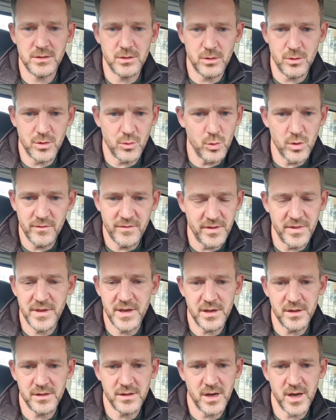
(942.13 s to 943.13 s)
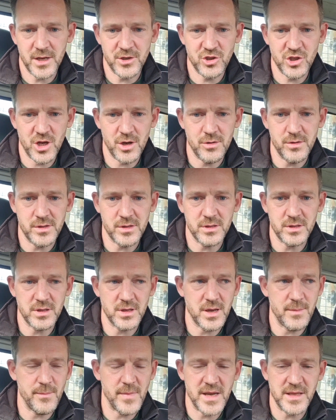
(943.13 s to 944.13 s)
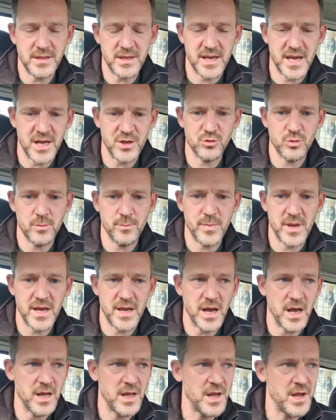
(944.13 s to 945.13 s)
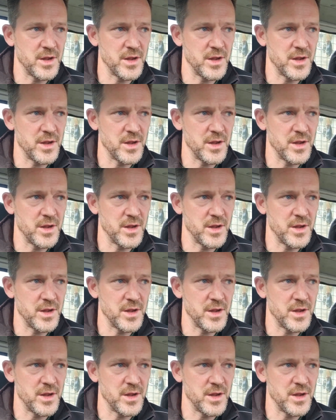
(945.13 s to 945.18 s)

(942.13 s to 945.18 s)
on all of the things that I'd chosen and made the catchment bigger.